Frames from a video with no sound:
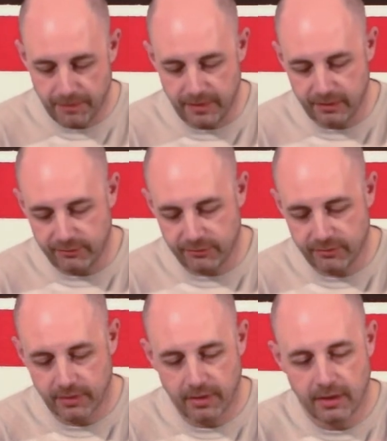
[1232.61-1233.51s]

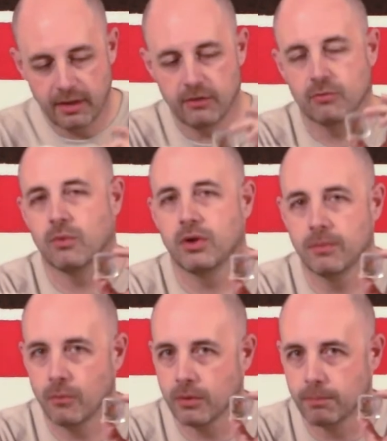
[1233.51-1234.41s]
this is one
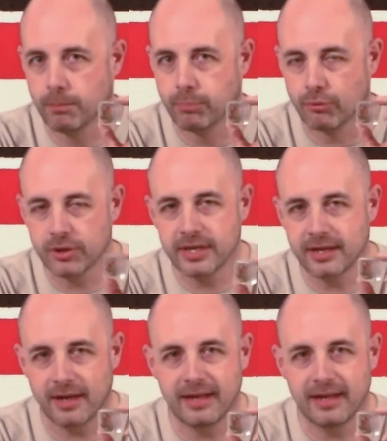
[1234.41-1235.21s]
of the more brilliant